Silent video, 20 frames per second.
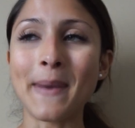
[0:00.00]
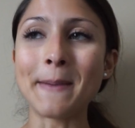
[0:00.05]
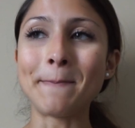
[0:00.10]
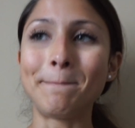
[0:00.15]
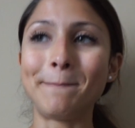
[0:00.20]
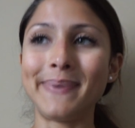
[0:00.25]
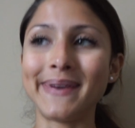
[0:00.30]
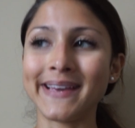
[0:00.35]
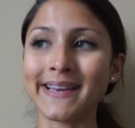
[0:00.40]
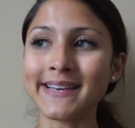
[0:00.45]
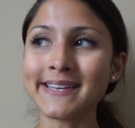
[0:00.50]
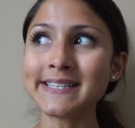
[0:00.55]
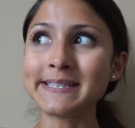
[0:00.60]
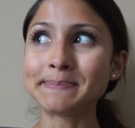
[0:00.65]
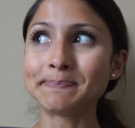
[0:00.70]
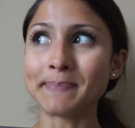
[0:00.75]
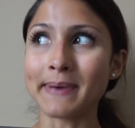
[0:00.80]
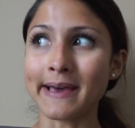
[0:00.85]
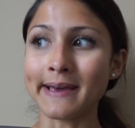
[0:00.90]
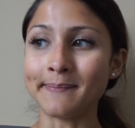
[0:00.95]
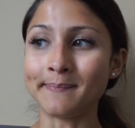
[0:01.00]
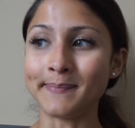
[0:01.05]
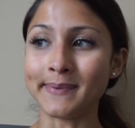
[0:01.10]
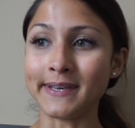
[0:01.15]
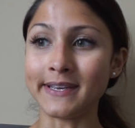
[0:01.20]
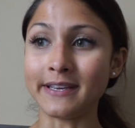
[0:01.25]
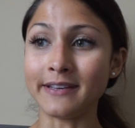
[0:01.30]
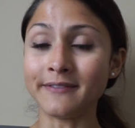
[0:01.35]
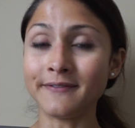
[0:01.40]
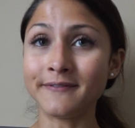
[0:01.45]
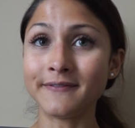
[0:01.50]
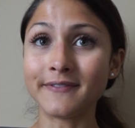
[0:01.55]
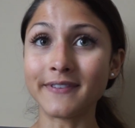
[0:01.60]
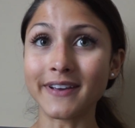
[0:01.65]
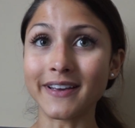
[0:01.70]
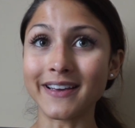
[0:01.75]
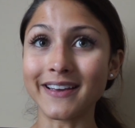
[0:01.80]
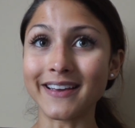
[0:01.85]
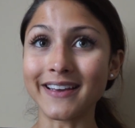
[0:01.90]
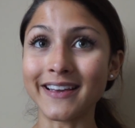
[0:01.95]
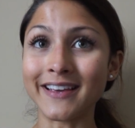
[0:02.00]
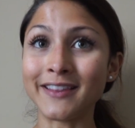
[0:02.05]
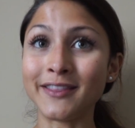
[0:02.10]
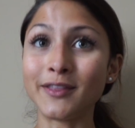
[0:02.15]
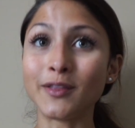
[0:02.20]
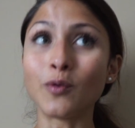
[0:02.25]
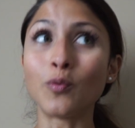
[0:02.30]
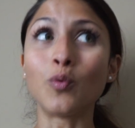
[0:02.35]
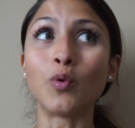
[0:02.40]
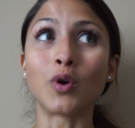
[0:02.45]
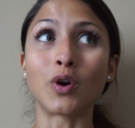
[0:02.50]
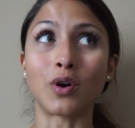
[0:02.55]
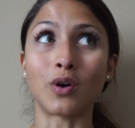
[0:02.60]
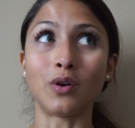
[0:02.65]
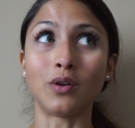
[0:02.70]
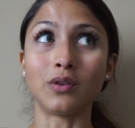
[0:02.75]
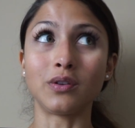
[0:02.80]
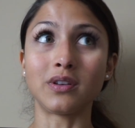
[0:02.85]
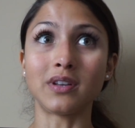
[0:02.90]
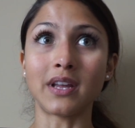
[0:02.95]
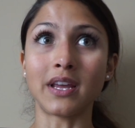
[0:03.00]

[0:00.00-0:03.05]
My biggest pet peeve in the world,